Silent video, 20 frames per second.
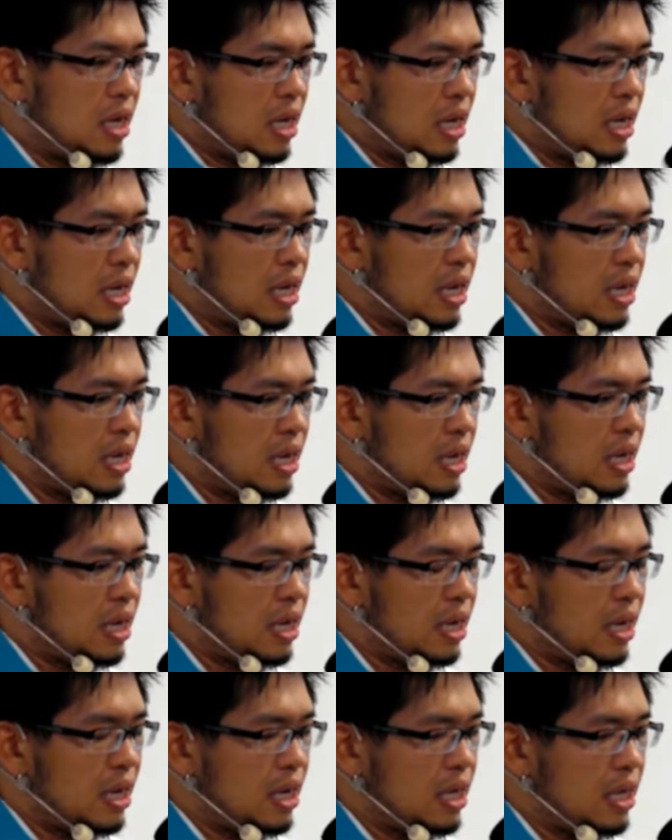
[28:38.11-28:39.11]
uh,
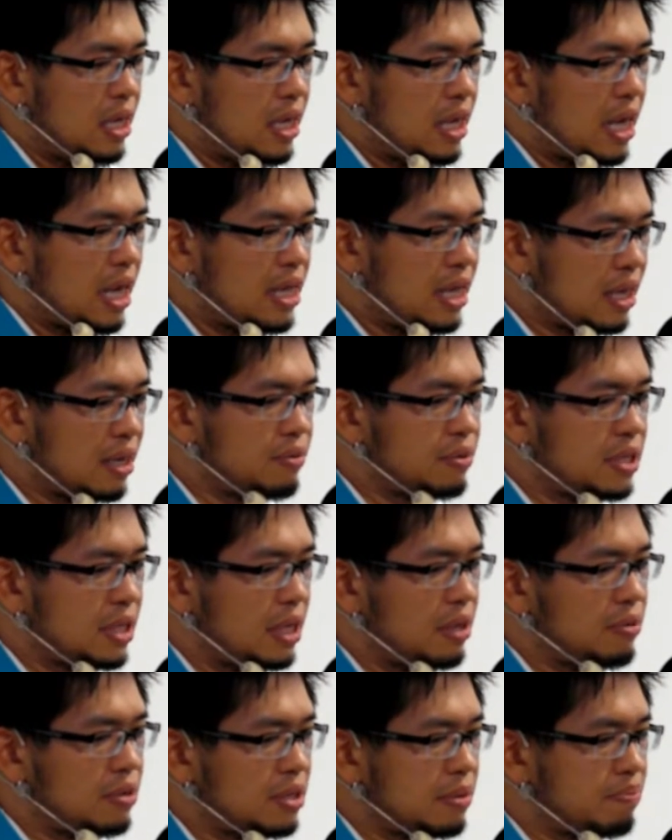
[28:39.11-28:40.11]
I think it was, it
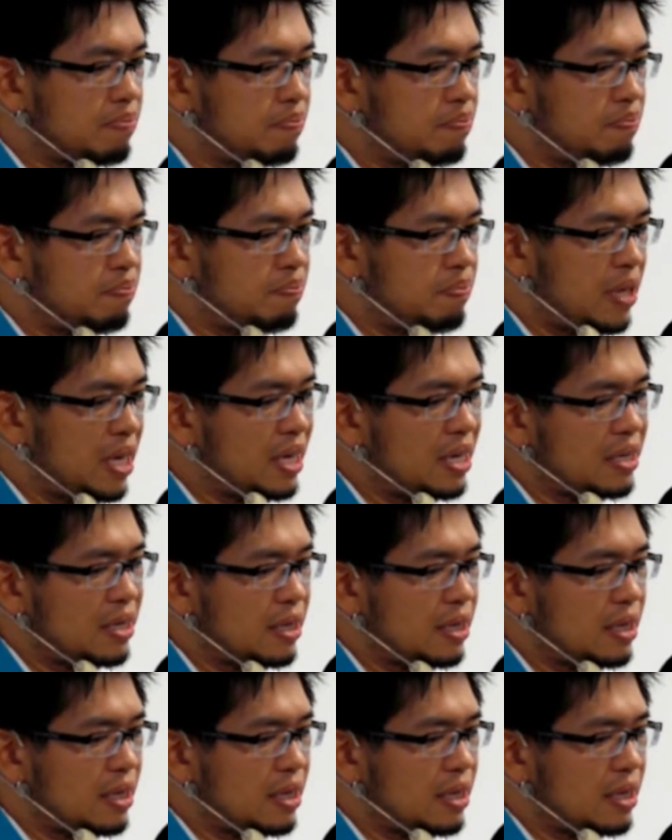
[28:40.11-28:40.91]
was a big